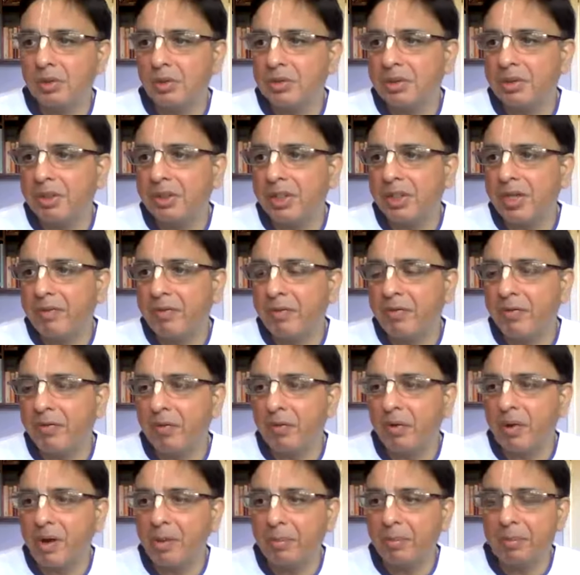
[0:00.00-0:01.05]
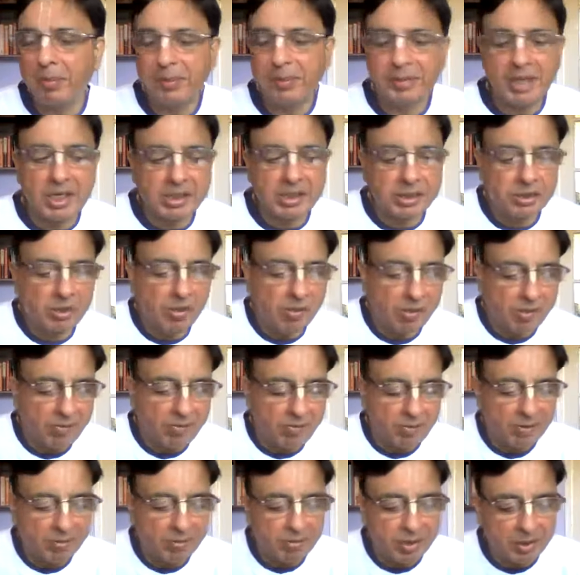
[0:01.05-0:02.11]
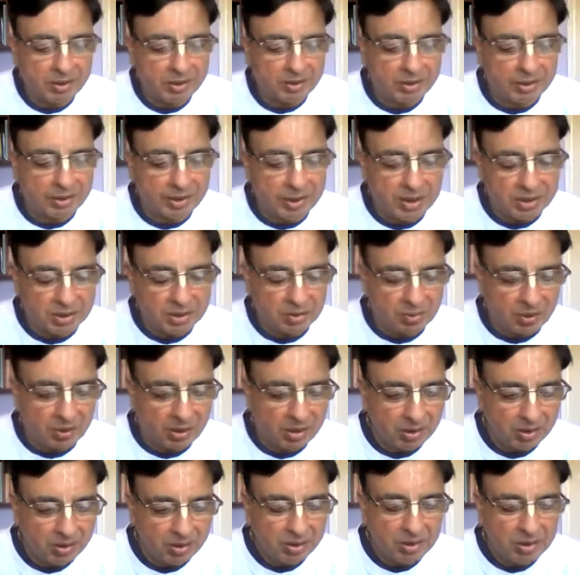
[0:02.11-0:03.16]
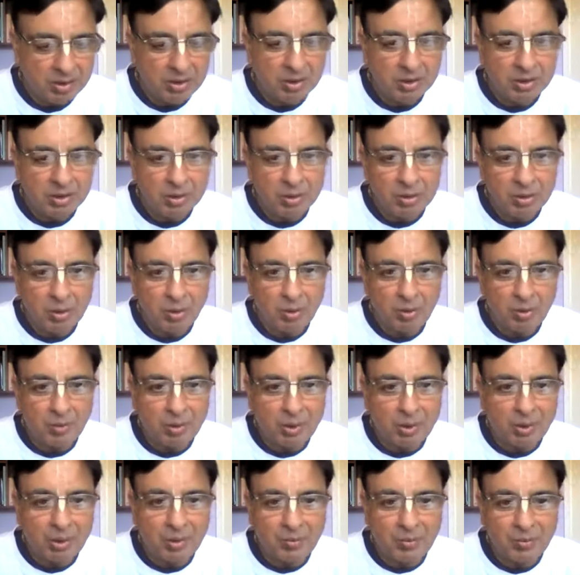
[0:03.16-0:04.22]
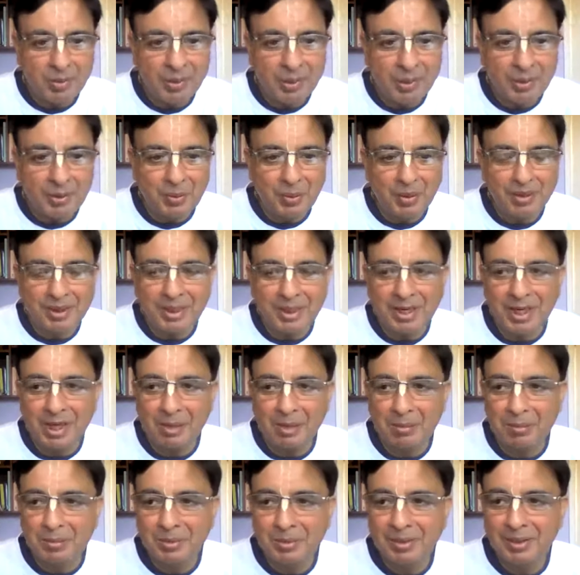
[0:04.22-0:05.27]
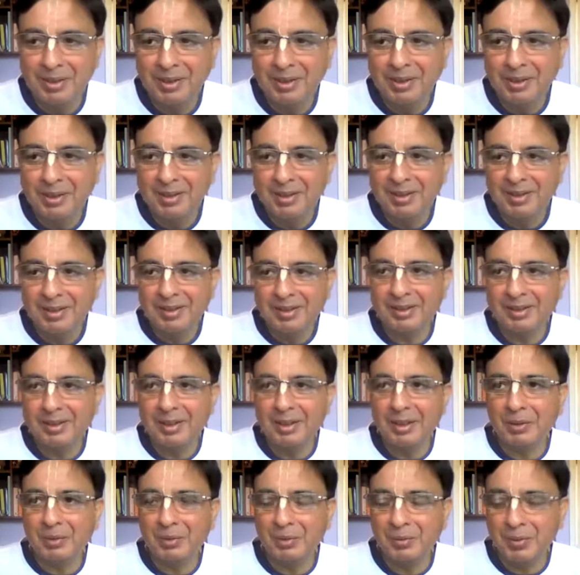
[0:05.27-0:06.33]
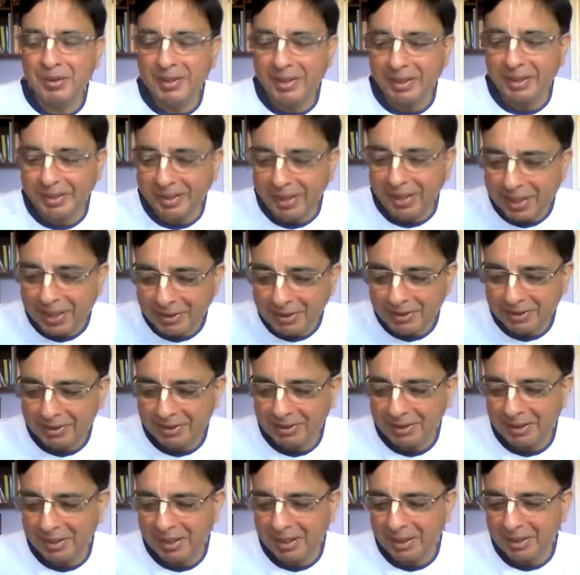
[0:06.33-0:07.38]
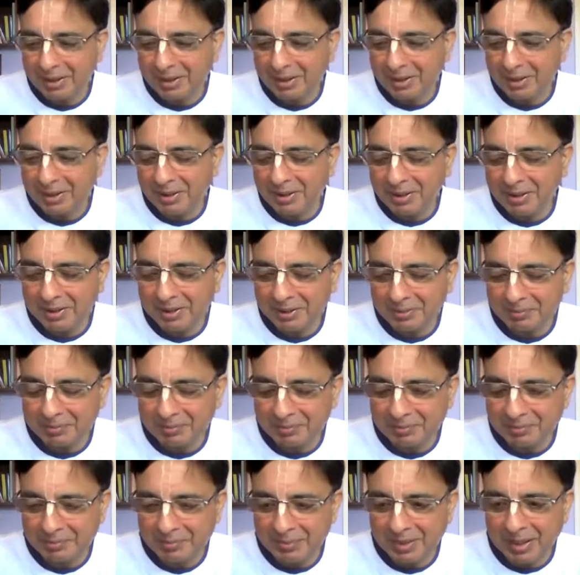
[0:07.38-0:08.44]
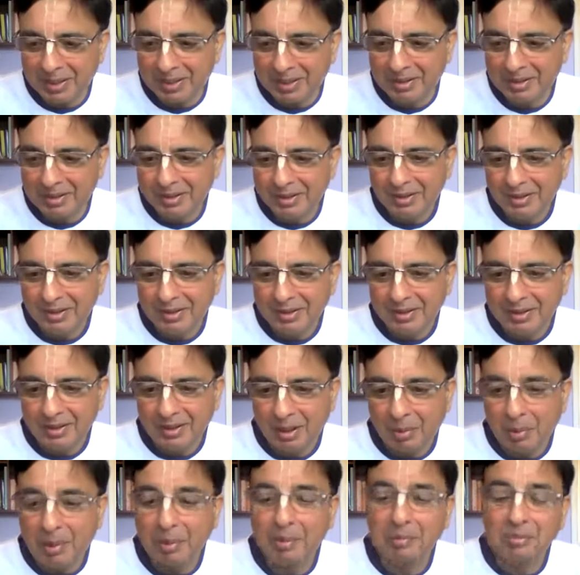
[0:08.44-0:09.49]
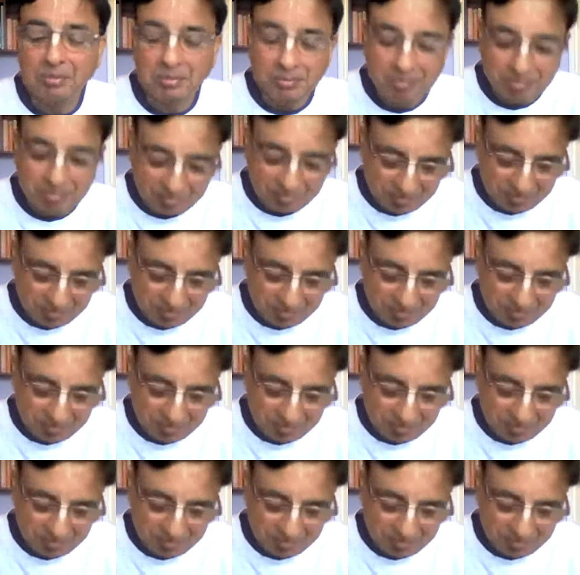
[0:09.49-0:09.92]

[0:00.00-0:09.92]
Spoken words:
Devi for protection of our bhakti as well. So, you know, we need all the help think we can get, and yeah, I mean,